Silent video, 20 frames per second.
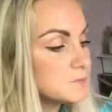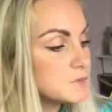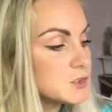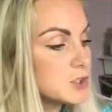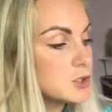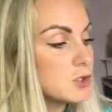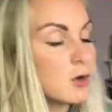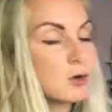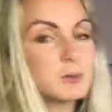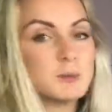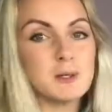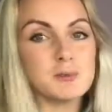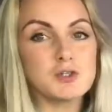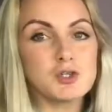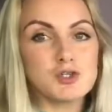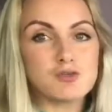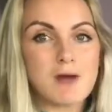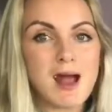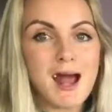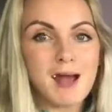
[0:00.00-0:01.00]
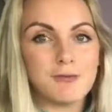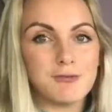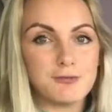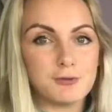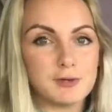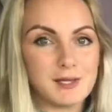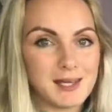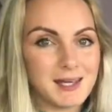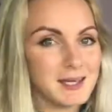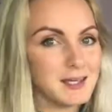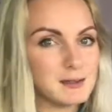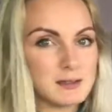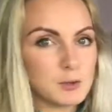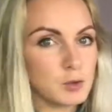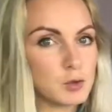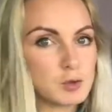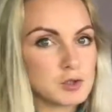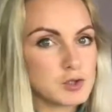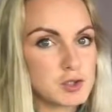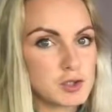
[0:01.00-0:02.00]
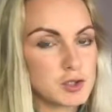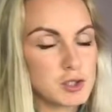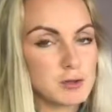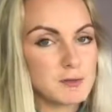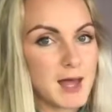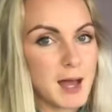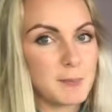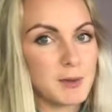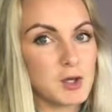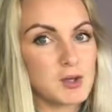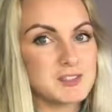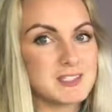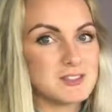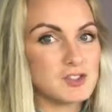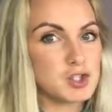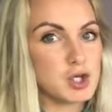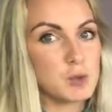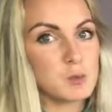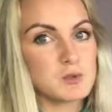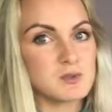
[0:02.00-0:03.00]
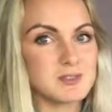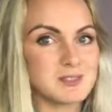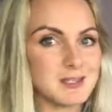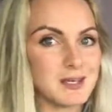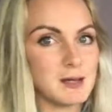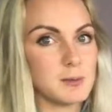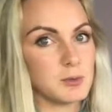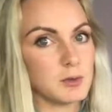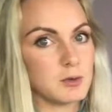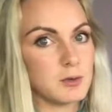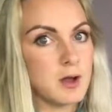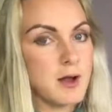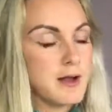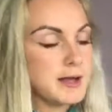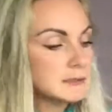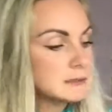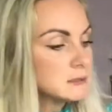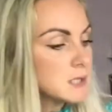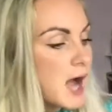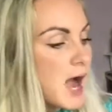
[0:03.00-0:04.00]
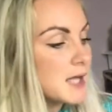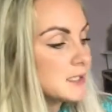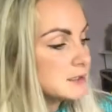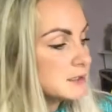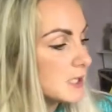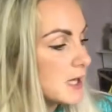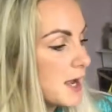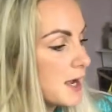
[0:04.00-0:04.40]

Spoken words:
you're not going to be able to drive through your heel in order to do that because it's too unstable. And